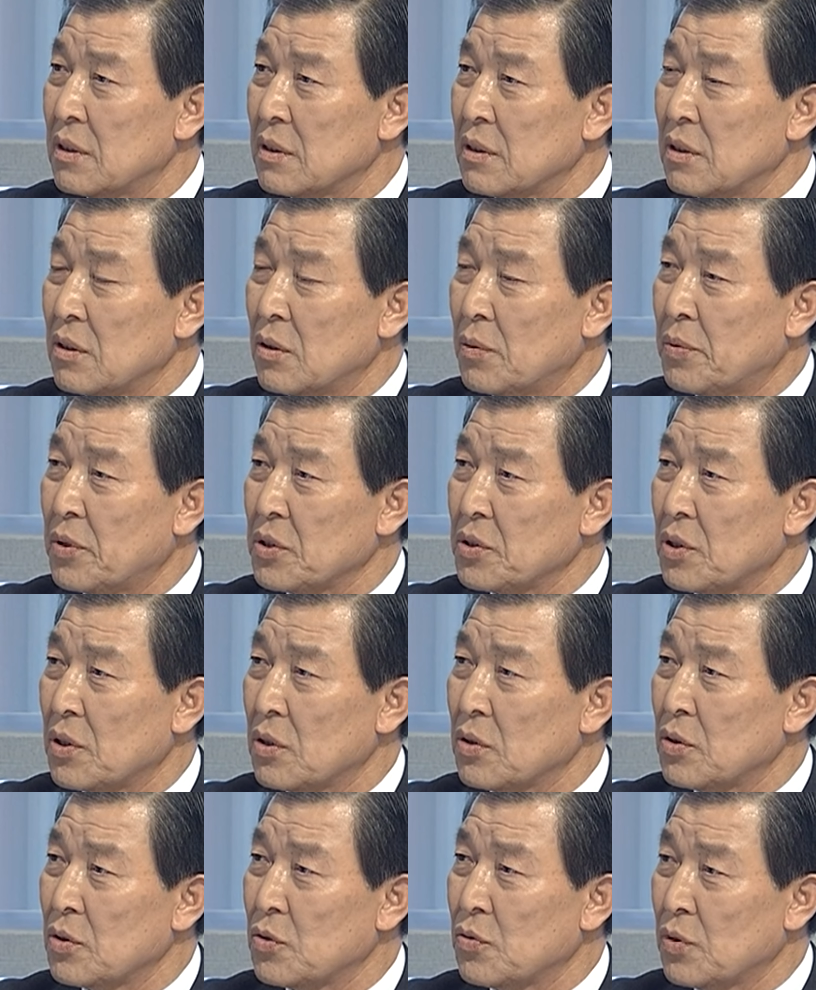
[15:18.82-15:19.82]

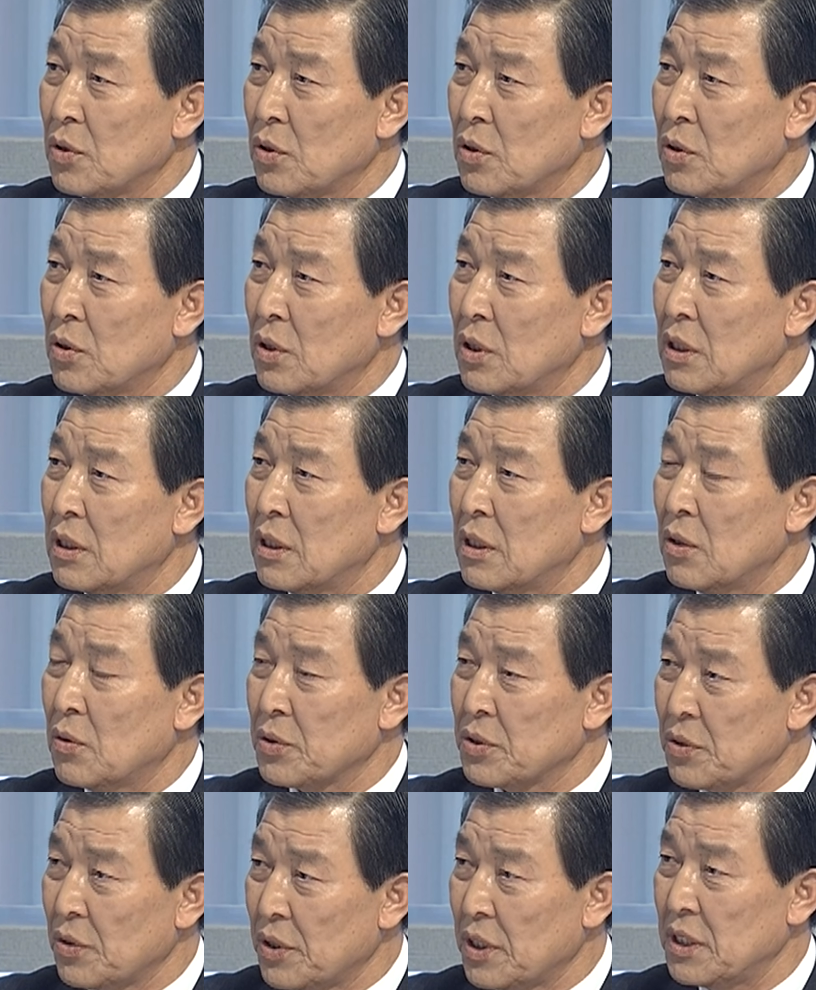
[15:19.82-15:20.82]
operational control
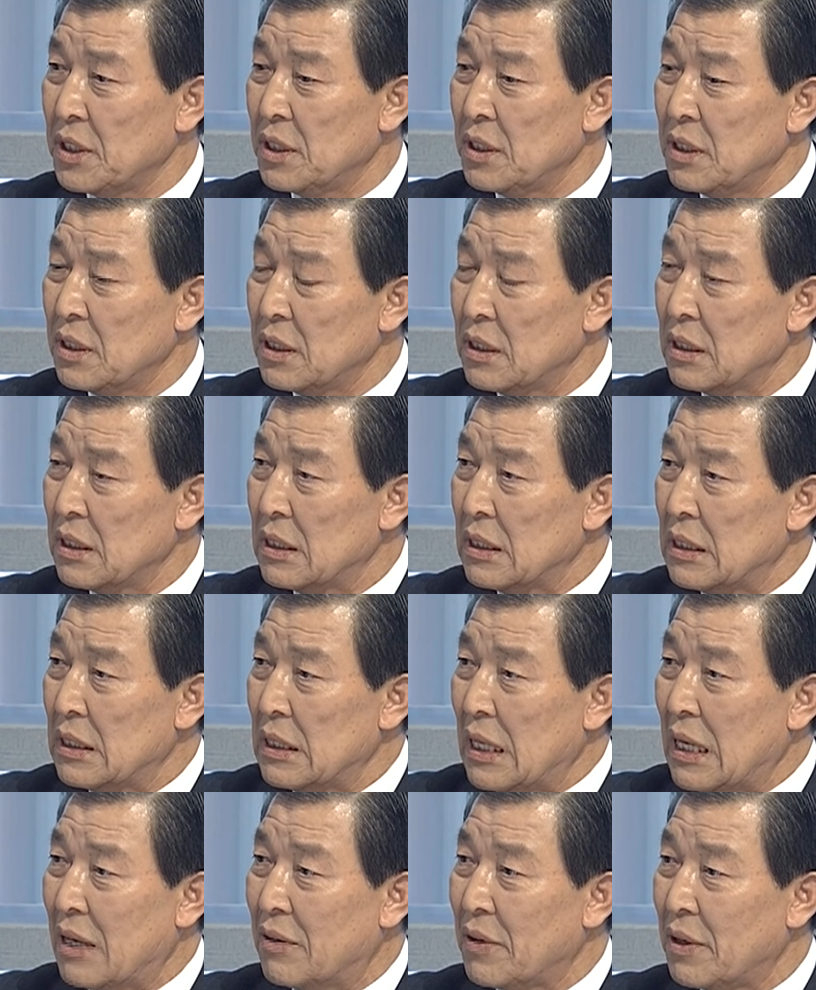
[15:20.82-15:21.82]
authority.
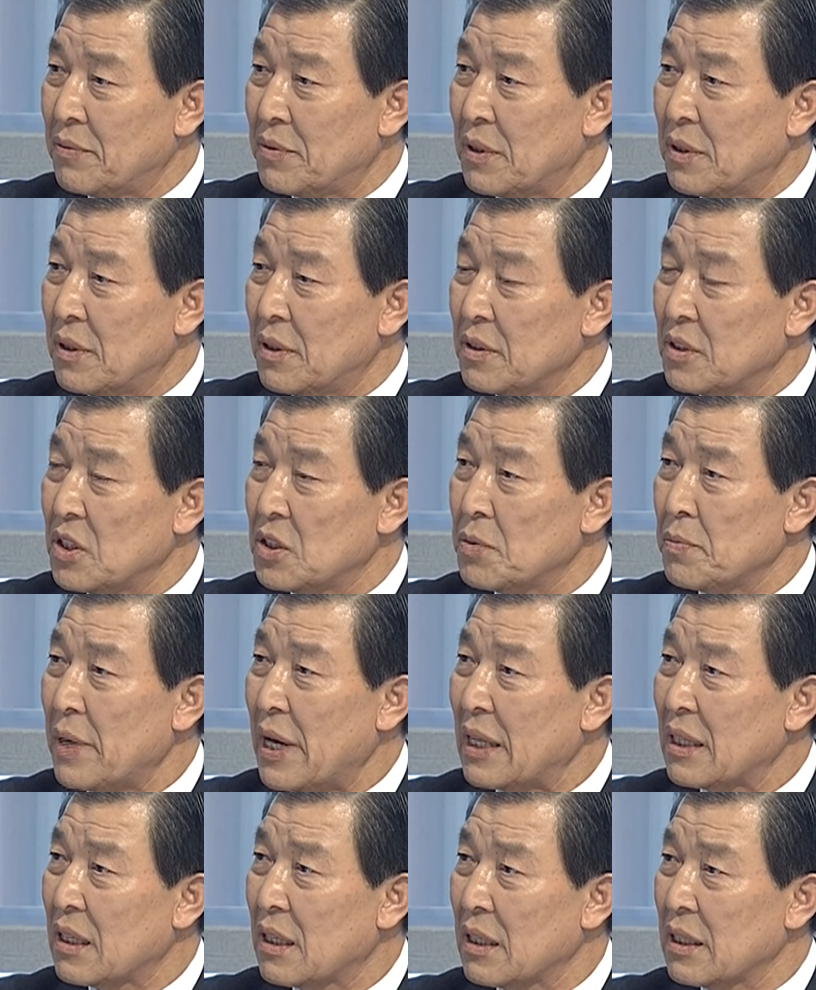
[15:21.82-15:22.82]
However,
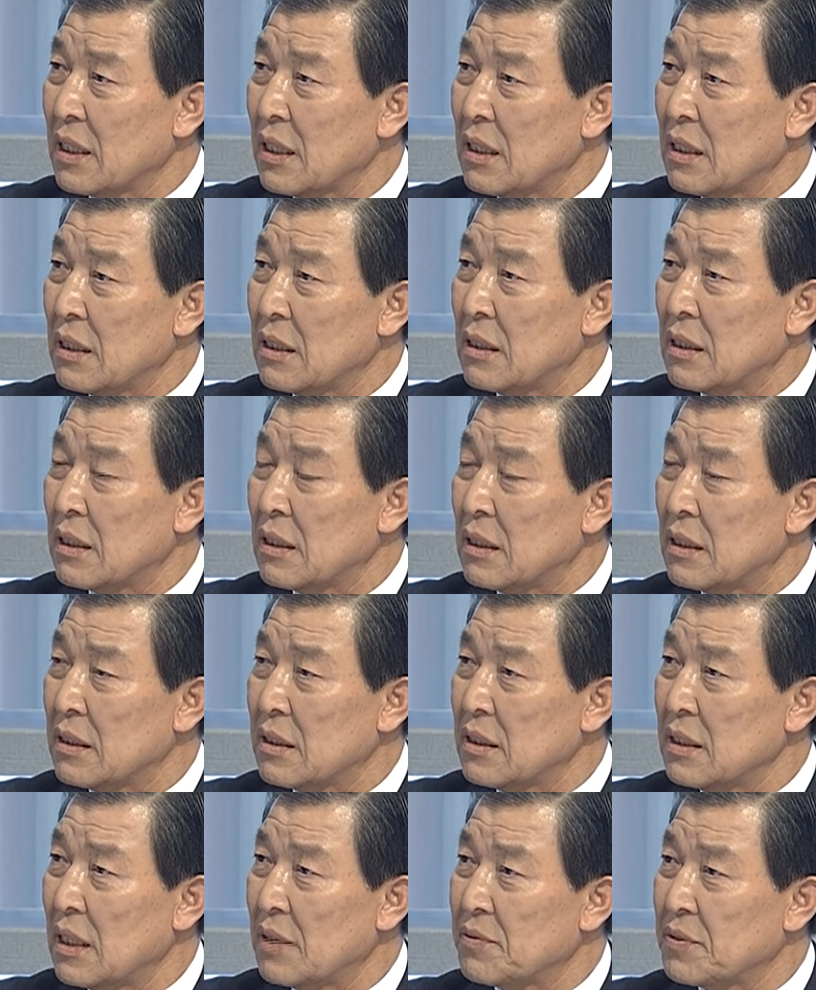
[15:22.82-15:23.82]
dismantling
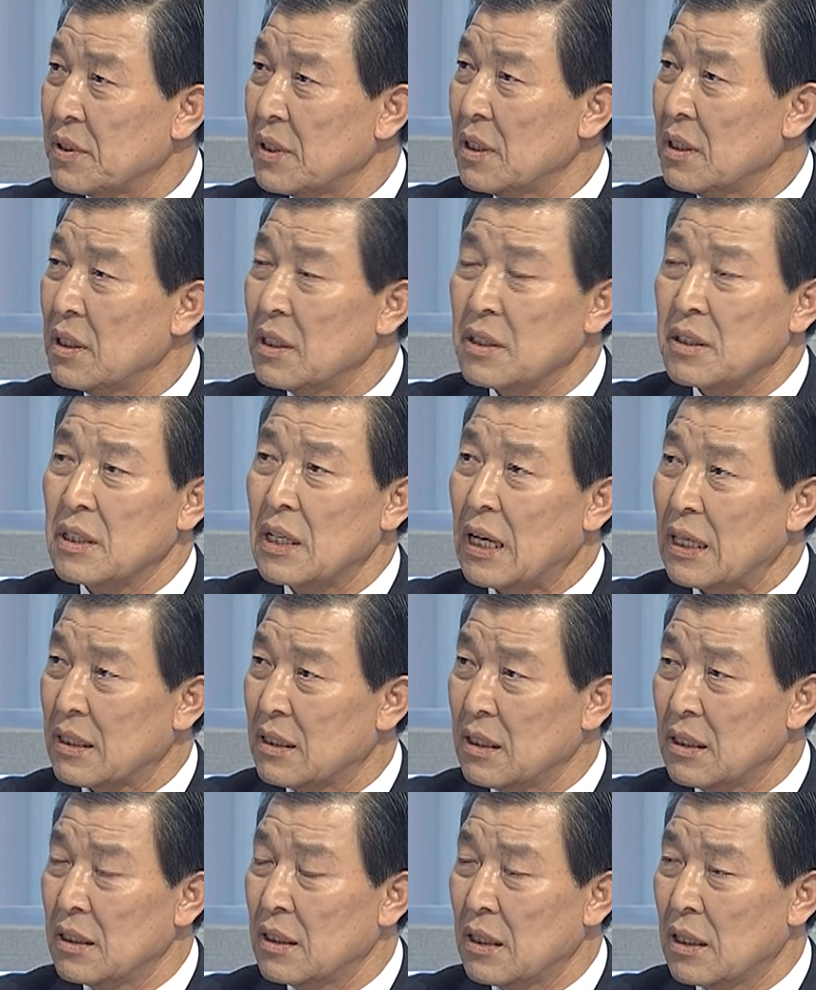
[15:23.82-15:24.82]
CFC is not
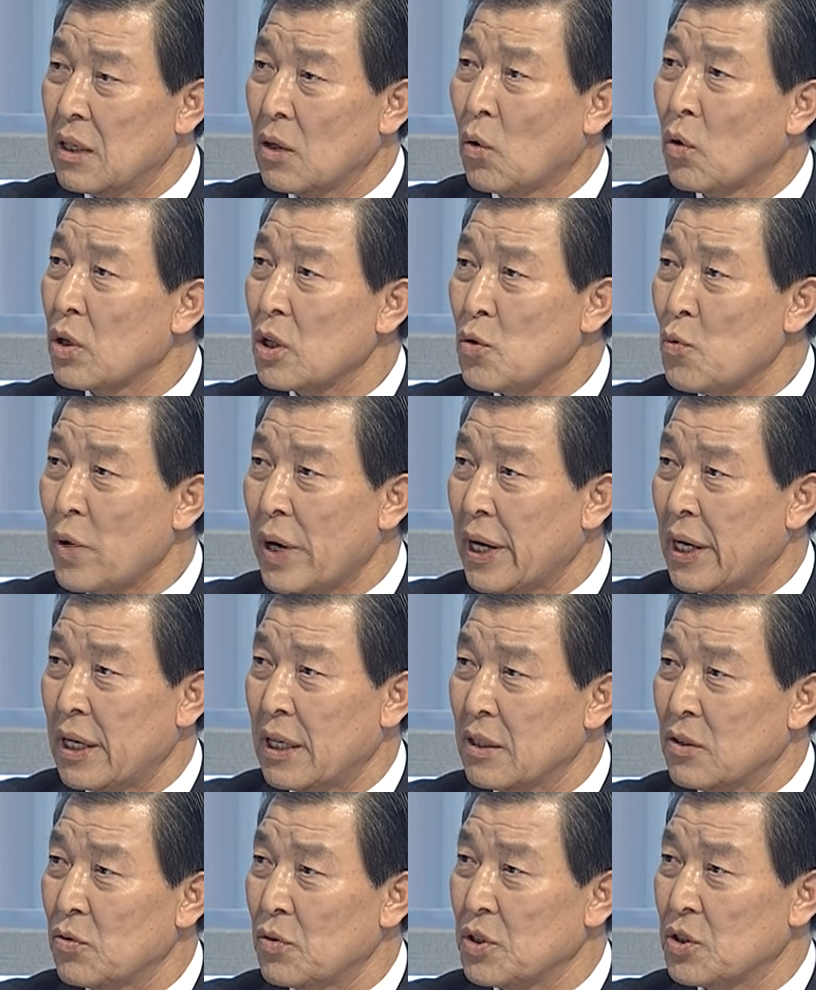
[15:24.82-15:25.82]
the only way
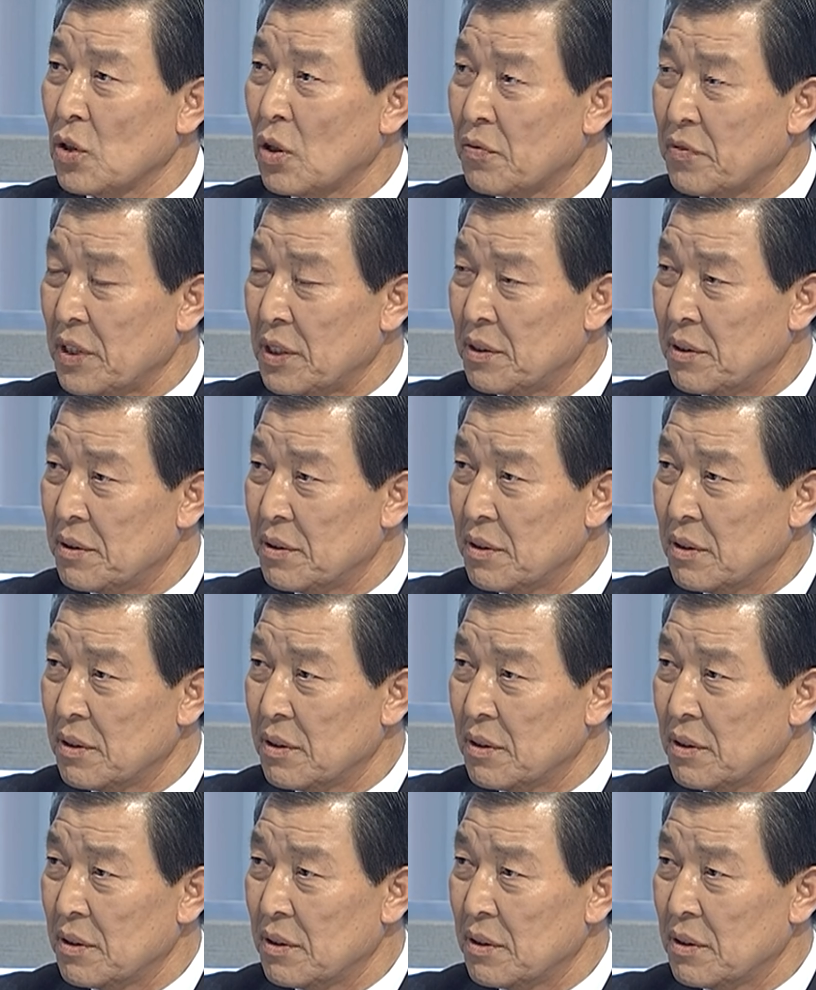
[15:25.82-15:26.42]
to resolve it.